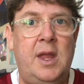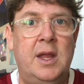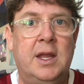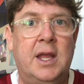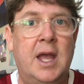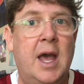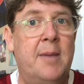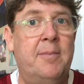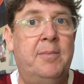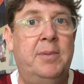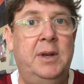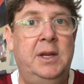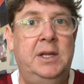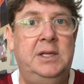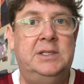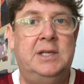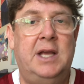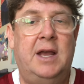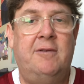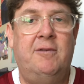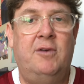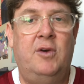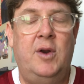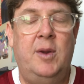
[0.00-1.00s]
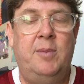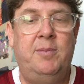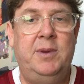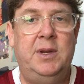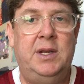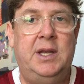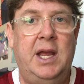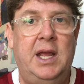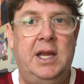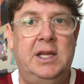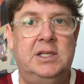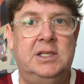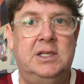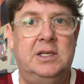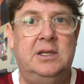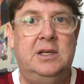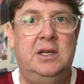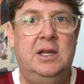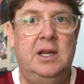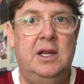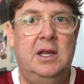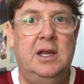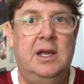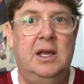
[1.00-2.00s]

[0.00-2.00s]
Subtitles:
companies have a reputation.